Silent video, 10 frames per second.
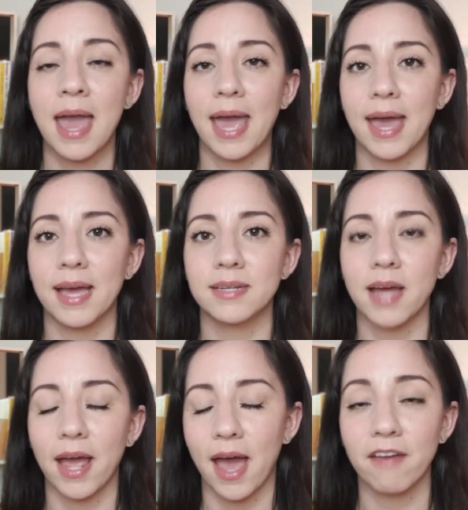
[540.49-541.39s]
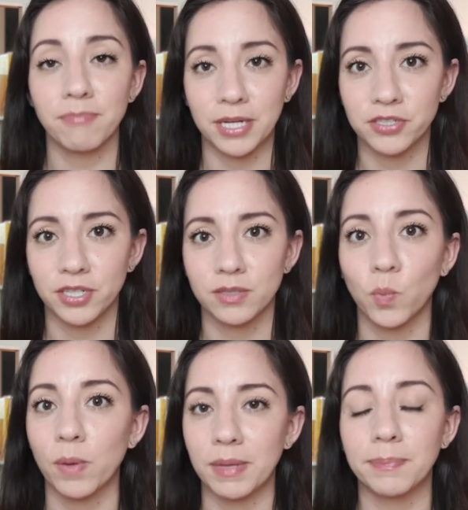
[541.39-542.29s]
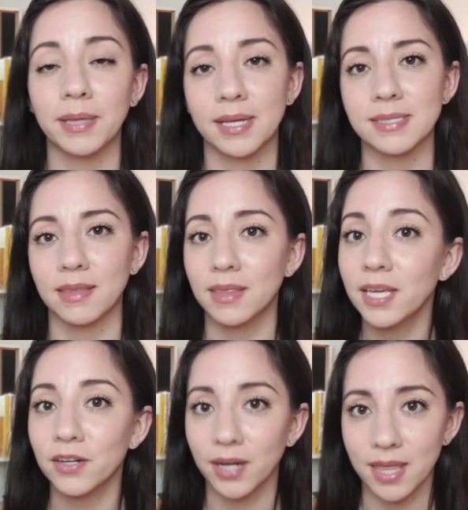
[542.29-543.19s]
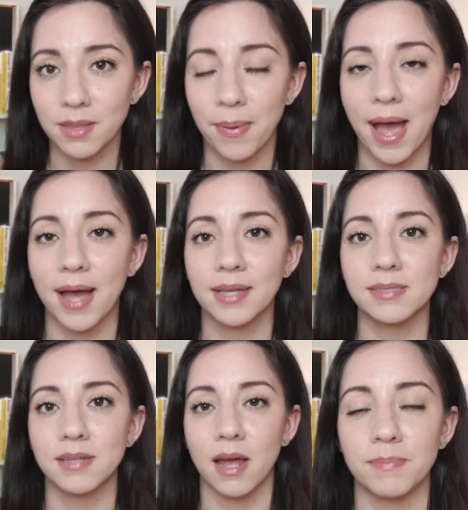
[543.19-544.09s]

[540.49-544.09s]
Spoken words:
And I have mentioned Women Plus in Theater in the past,